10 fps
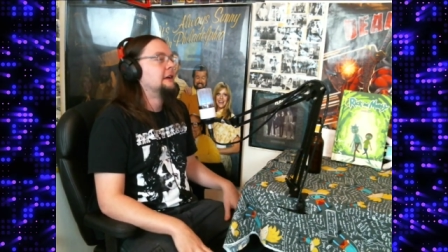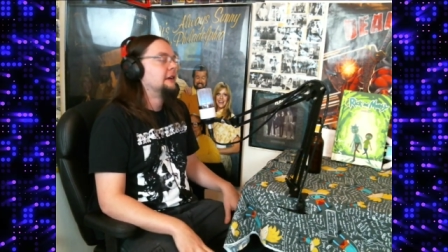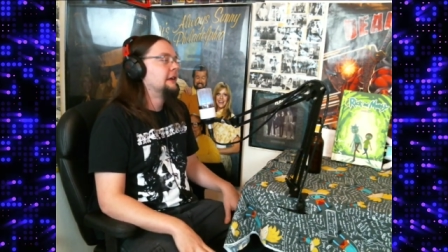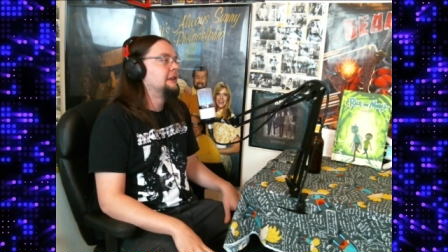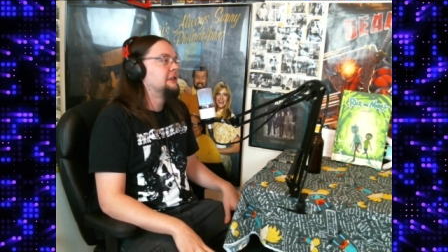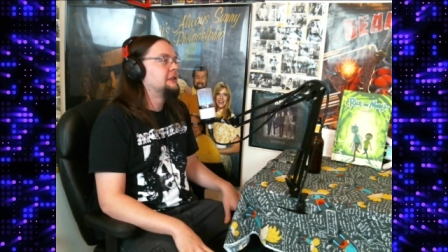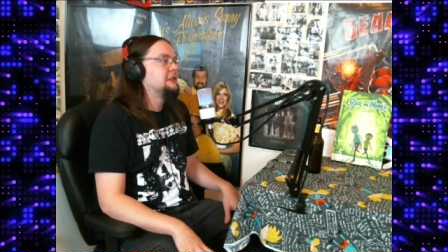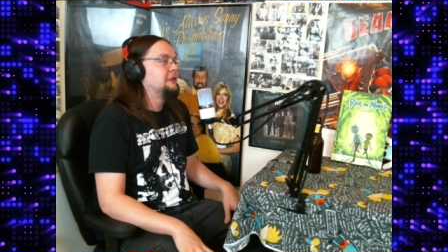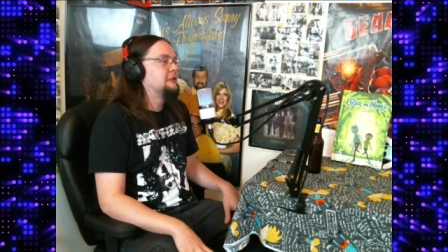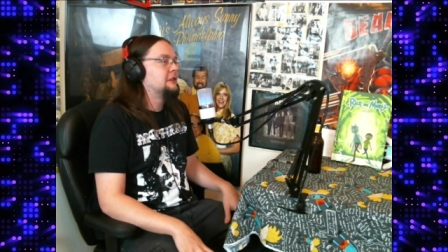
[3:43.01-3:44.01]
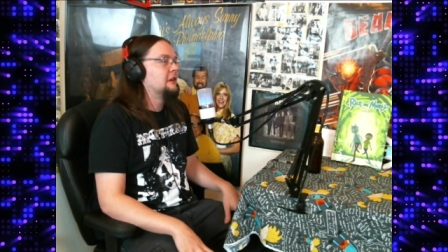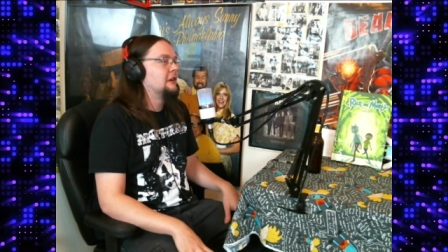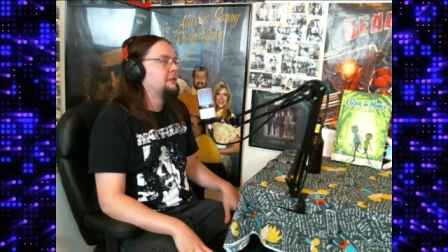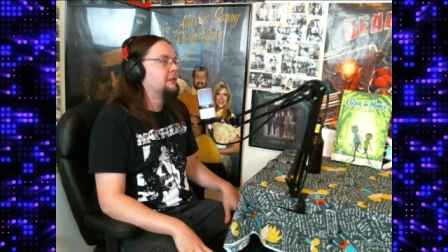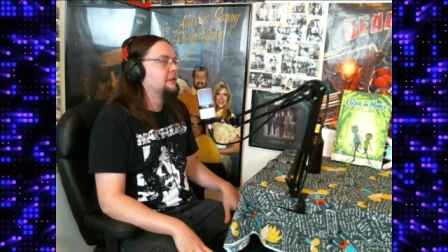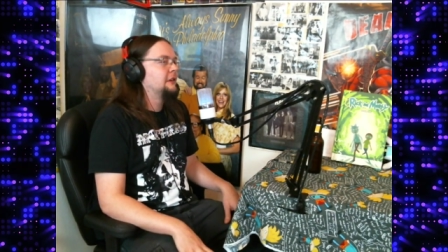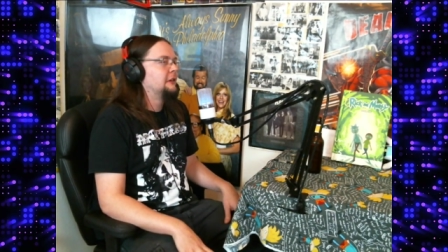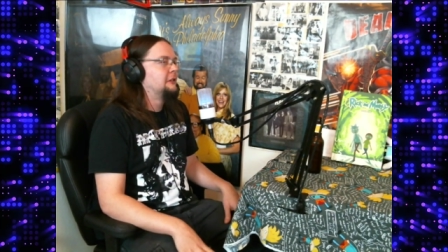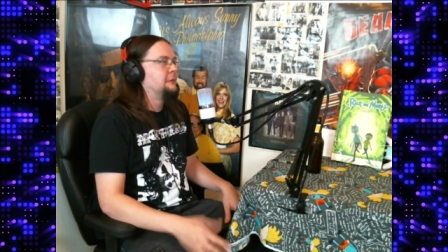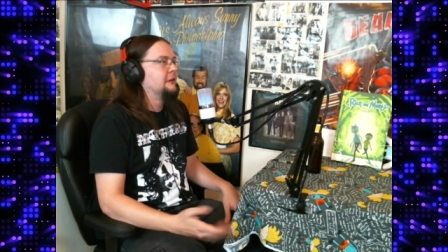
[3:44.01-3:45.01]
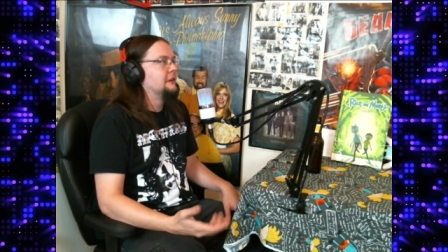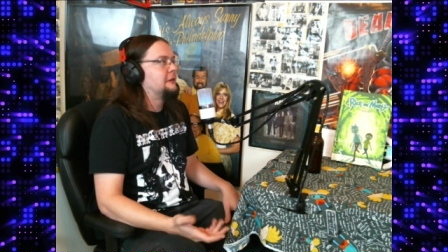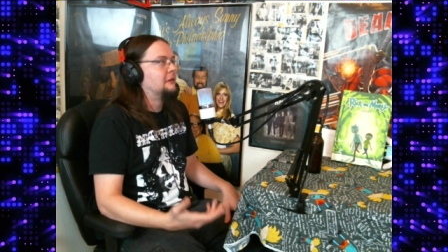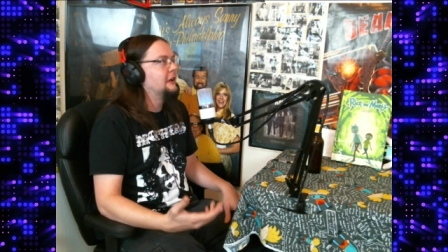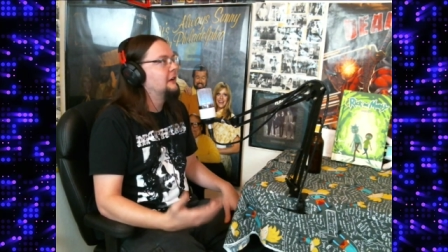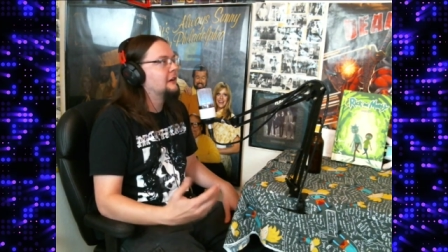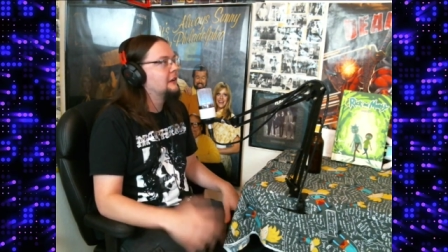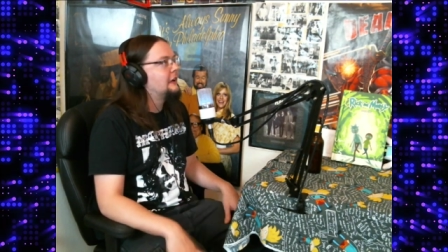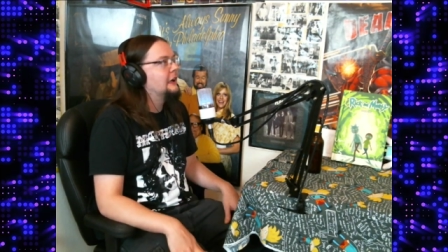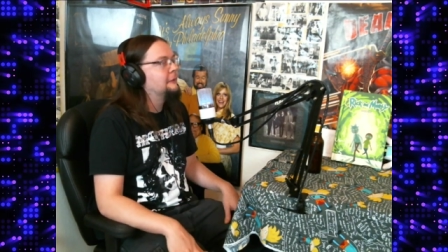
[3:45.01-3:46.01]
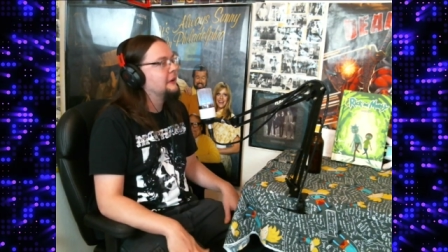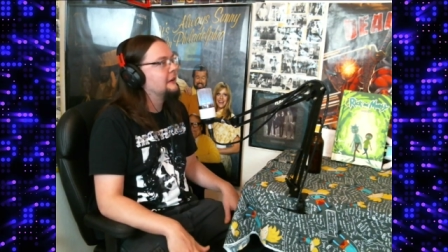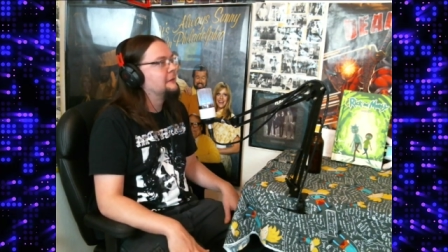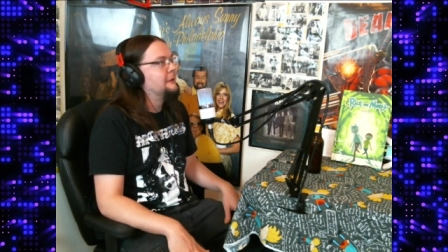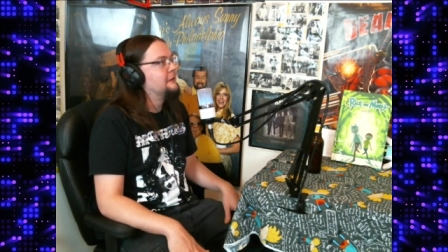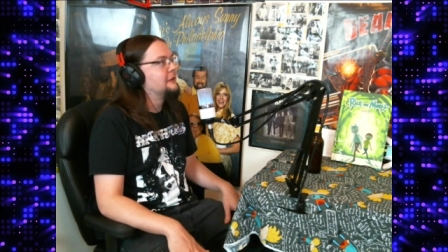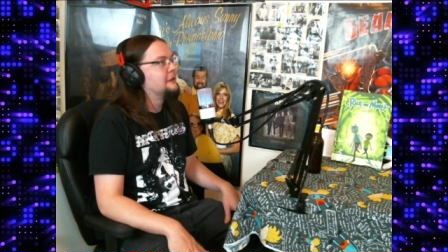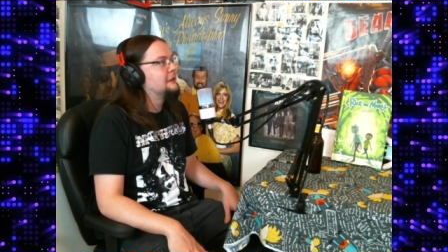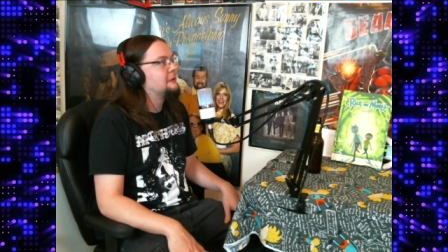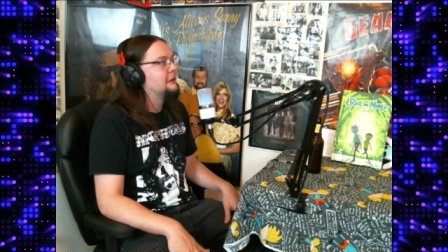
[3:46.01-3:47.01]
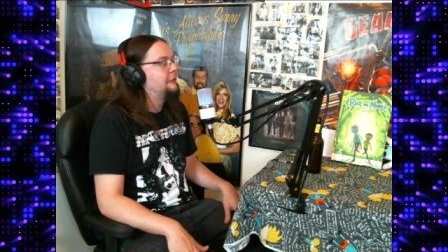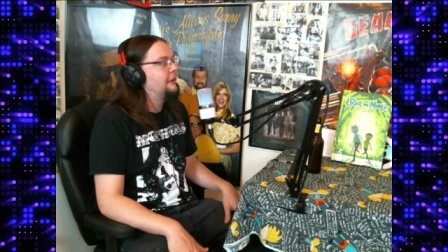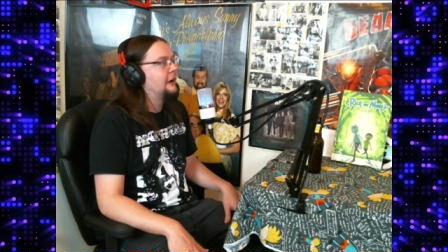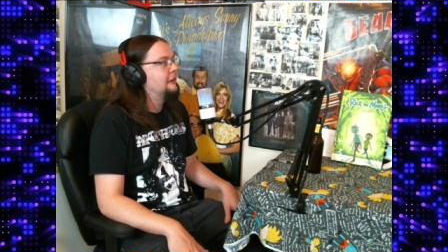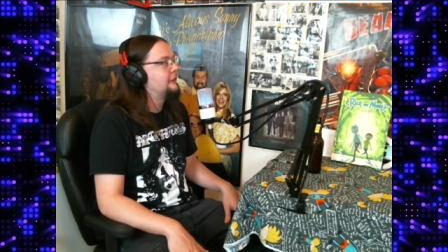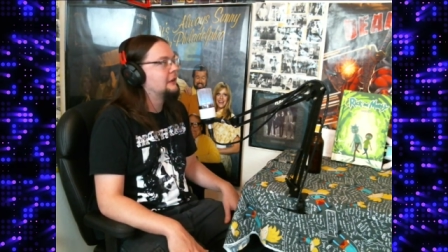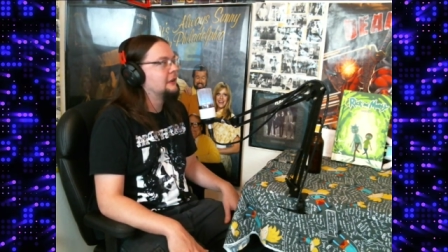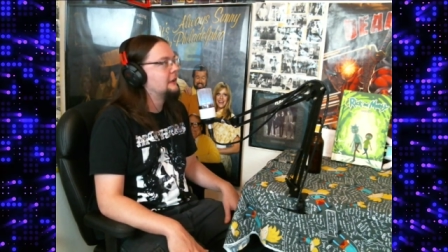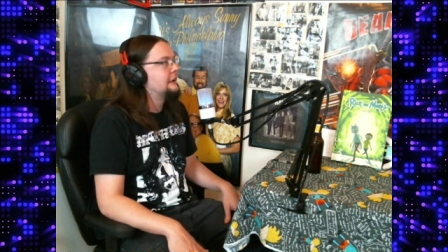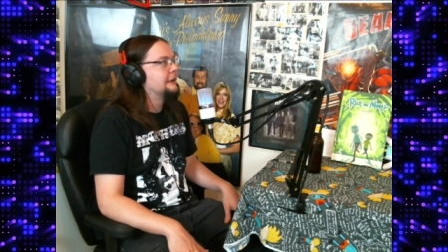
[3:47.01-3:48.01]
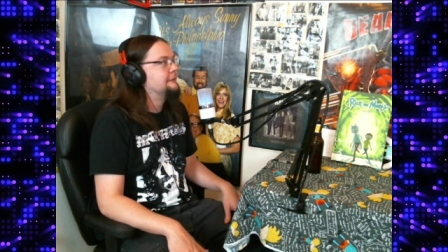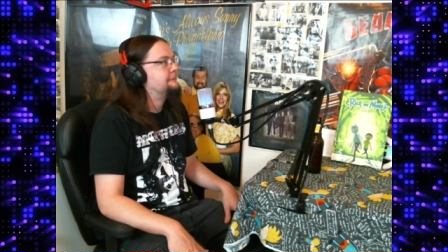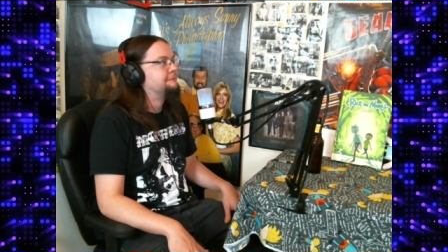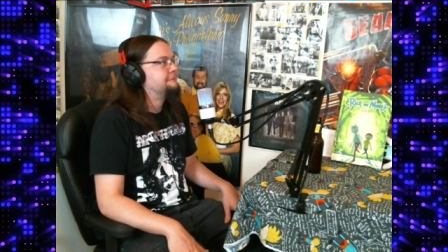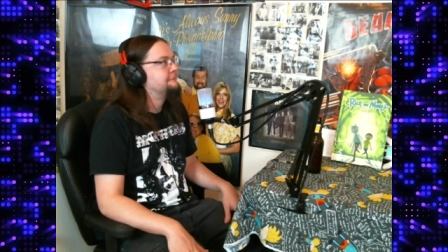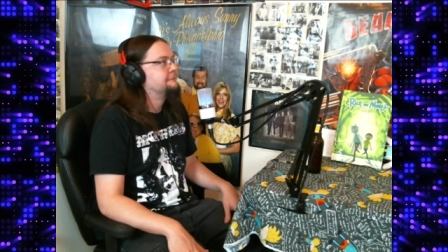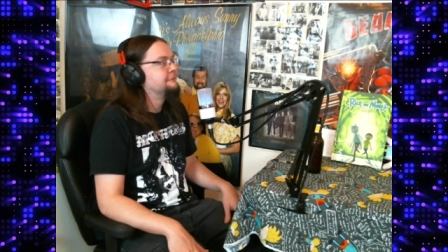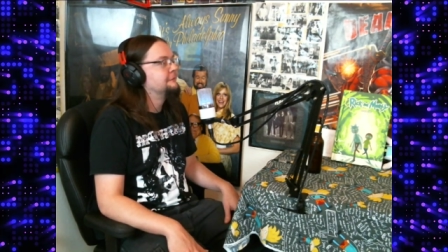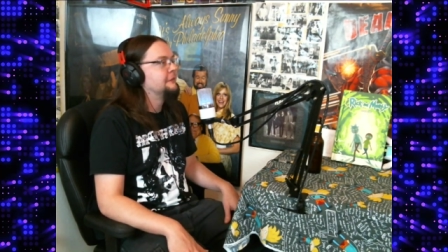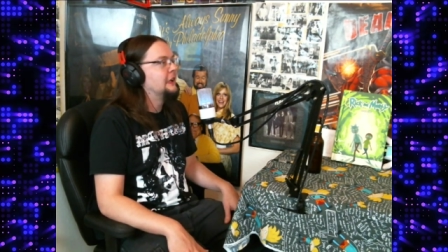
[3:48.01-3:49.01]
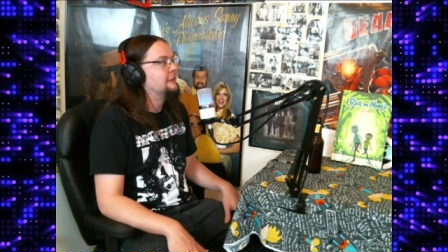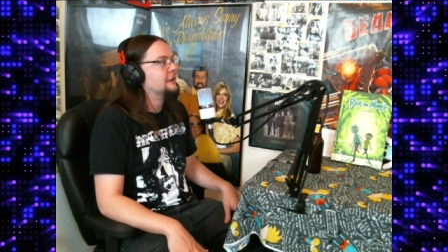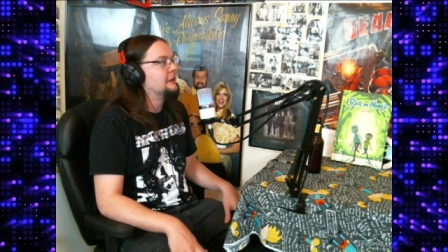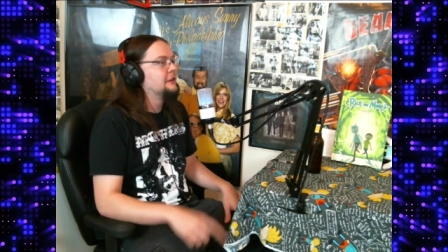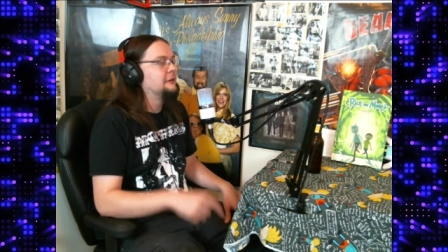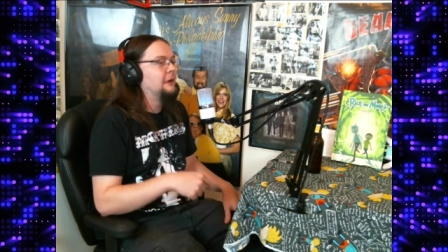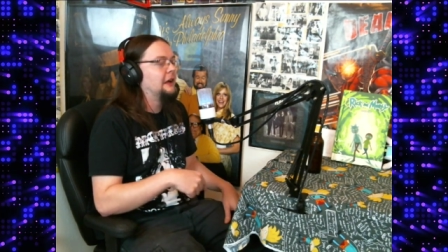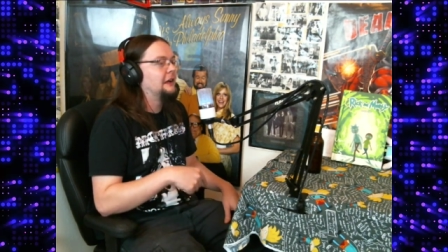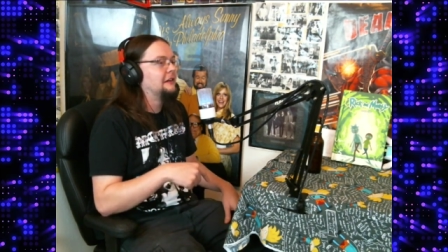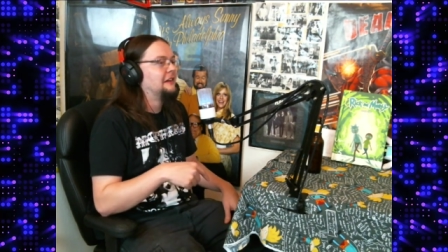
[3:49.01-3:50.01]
And you start off, it used to be on the 20-yard line, but now they moved it to the 25-yard line, even though they made